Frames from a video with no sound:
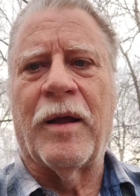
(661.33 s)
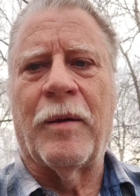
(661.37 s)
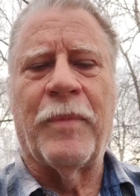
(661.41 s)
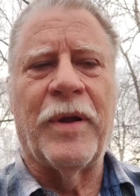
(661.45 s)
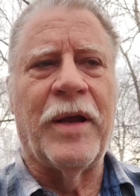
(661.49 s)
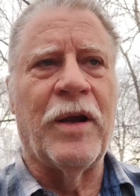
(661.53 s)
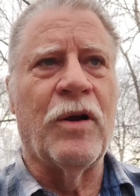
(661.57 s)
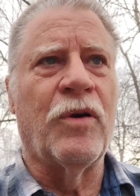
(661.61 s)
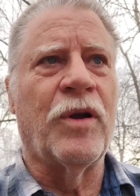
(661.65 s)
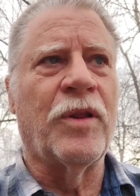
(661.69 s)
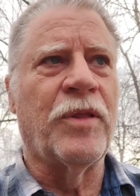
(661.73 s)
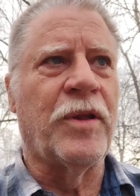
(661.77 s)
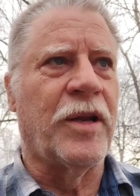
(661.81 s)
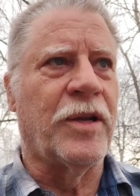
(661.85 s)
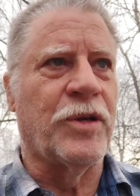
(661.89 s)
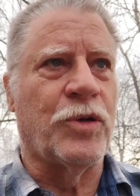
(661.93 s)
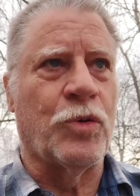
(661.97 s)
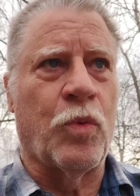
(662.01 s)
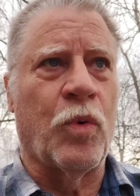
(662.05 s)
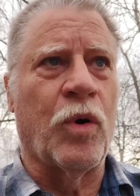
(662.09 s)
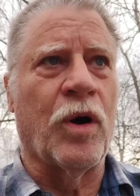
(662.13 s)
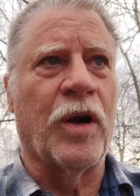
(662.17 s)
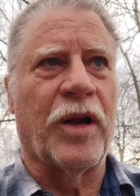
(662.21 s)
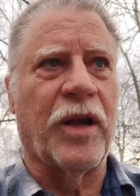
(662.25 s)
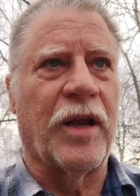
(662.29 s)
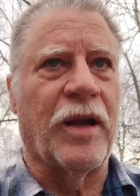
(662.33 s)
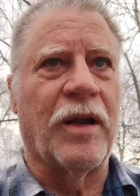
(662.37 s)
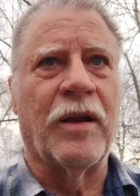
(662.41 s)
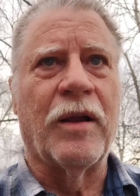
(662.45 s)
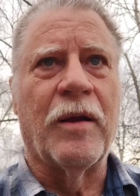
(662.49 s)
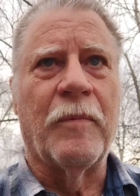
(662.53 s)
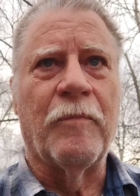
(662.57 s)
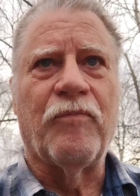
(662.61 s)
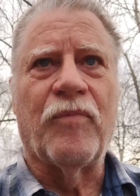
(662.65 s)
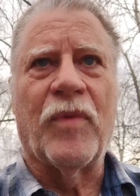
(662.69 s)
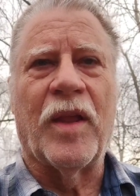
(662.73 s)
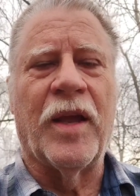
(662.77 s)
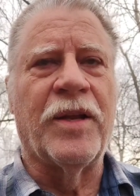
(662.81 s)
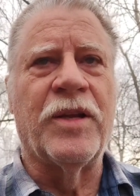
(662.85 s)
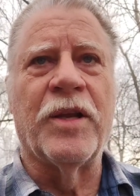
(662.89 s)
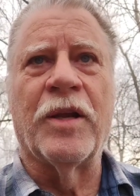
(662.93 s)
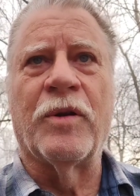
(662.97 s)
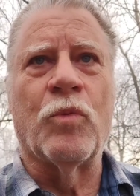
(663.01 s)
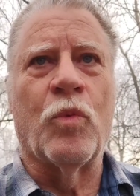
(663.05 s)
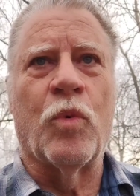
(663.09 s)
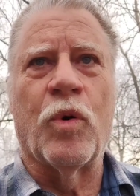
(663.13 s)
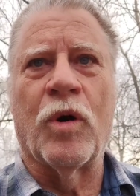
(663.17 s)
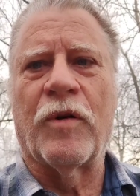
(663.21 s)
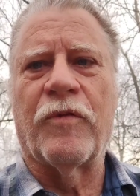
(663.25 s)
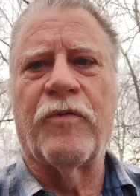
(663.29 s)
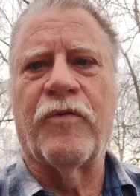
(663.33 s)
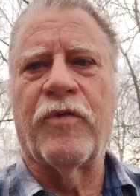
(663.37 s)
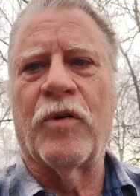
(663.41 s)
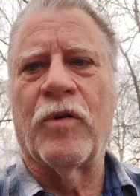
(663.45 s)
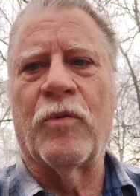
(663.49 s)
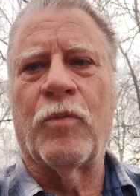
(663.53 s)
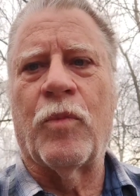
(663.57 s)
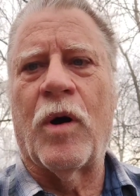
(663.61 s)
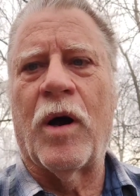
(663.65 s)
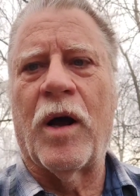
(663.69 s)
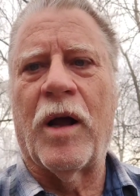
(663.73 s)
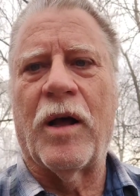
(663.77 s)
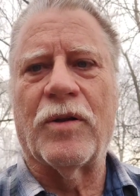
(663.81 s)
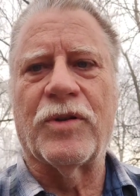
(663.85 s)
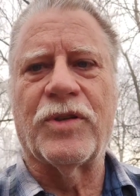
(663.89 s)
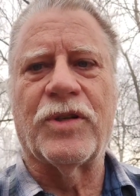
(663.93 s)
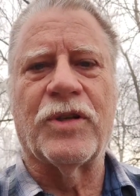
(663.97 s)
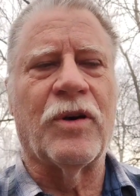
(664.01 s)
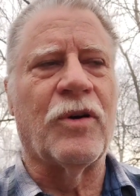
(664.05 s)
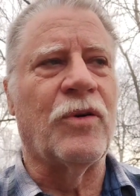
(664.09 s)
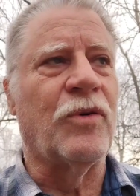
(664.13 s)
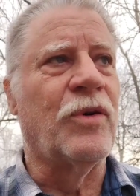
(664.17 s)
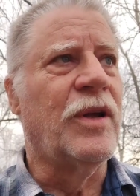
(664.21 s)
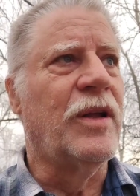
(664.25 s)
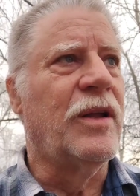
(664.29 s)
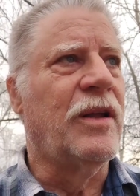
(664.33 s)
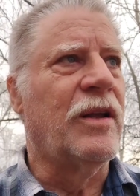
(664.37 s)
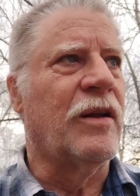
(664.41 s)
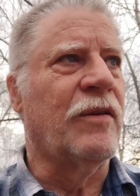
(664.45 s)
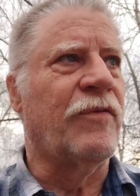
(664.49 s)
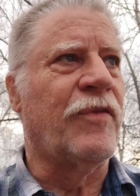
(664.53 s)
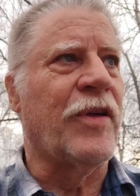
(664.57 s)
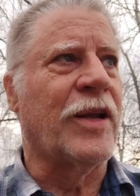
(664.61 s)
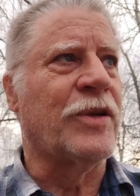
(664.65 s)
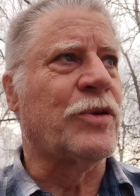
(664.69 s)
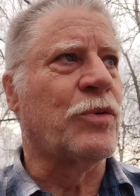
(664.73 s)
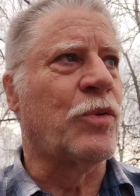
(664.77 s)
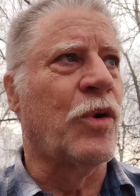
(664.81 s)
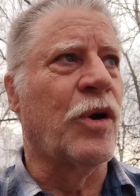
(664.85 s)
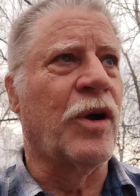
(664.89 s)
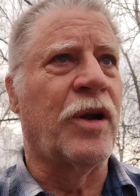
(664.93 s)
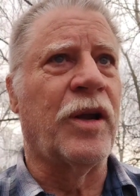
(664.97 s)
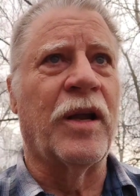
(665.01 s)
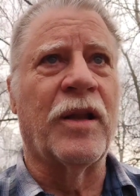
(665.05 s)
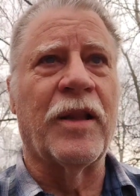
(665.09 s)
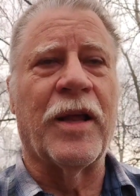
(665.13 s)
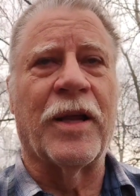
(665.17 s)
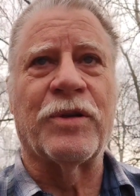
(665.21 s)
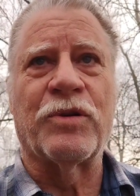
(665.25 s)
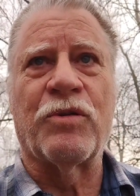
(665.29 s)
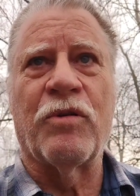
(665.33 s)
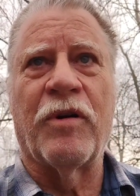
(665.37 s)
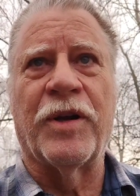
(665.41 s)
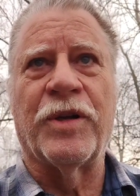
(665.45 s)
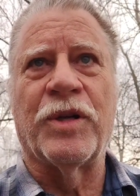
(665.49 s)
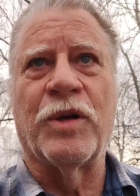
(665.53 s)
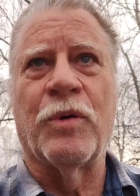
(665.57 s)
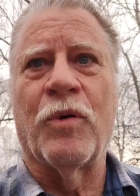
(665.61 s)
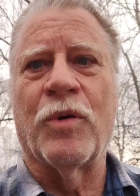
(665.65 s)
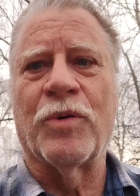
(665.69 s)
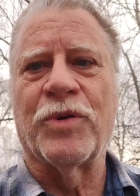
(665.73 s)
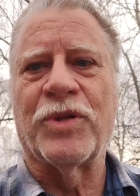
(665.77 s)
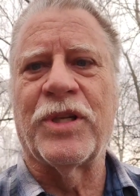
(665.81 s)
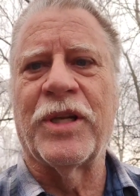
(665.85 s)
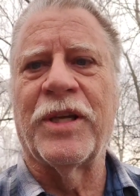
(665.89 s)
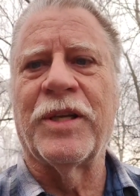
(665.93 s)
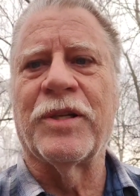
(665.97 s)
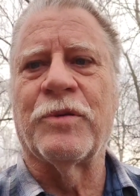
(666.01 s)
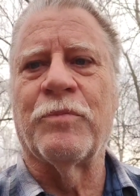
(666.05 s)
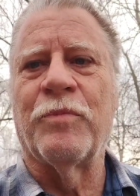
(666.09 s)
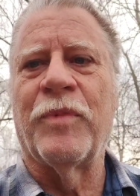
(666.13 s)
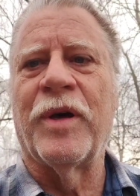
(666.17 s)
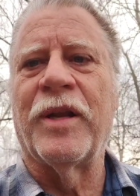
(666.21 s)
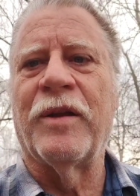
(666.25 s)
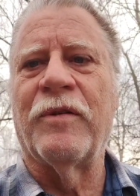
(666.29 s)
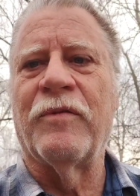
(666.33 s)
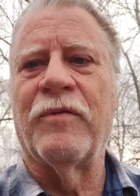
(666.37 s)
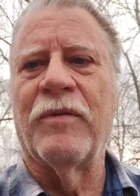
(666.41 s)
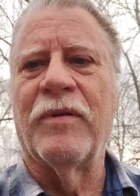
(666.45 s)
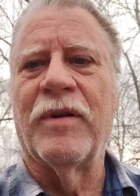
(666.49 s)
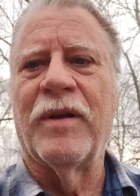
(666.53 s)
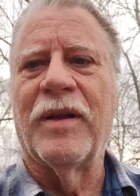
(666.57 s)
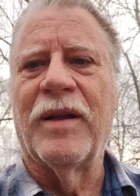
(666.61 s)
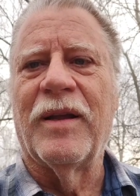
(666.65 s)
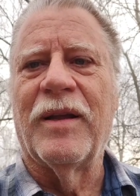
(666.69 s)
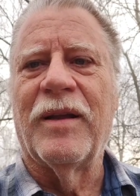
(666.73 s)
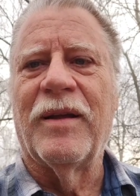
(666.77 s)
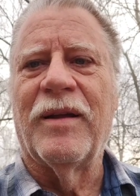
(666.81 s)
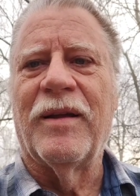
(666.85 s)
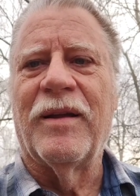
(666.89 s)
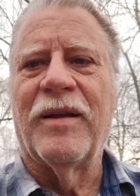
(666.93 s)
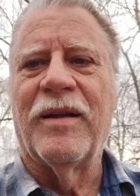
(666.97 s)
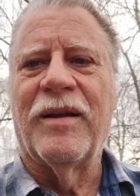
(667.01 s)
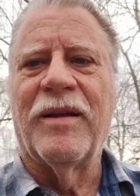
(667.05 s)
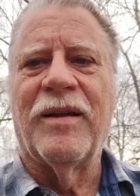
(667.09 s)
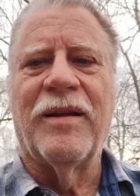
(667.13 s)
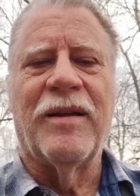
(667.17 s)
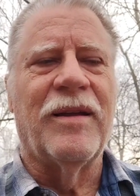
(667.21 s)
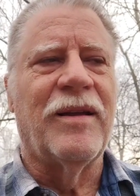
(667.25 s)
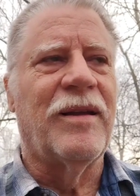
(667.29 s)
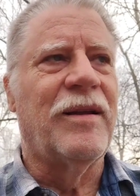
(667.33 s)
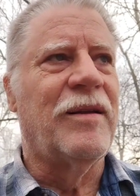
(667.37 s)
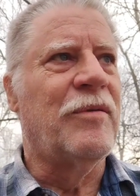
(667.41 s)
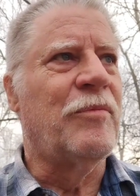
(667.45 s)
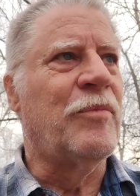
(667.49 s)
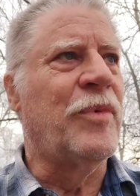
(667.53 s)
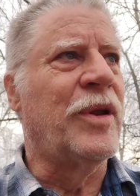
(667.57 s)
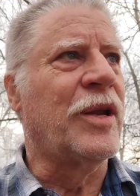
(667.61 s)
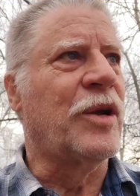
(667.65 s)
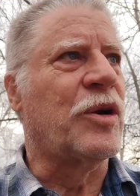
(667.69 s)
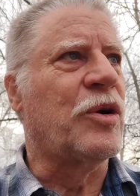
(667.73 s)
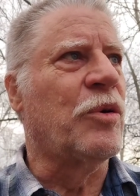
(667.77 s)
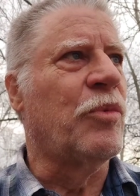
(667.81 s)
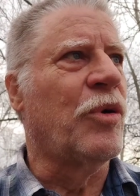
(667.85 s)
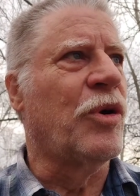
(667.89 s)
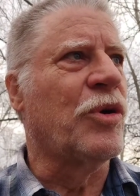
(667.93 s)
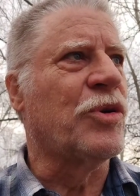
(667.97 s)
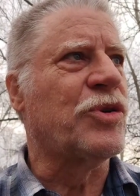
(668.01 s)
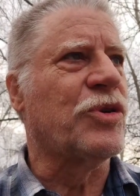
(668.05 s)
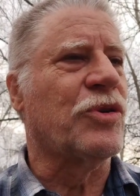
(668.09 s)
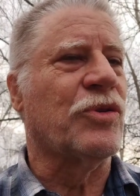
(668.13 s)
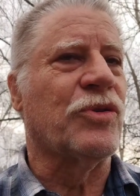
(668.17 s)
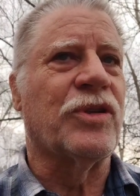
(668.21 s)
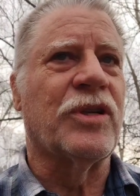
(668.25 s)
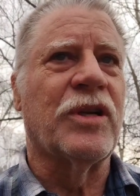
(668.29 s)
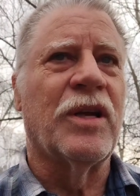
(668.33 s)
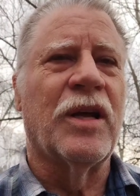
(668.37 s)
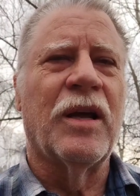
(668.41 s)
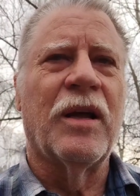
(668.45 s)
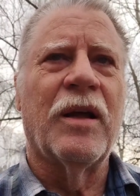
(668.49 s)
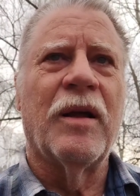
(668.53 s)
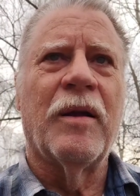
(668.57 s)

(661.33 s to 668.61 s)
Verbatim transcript: I'm hearing that it's working. It didn't work for a while, so if that's working, that's great. You won't see as many, many commercials.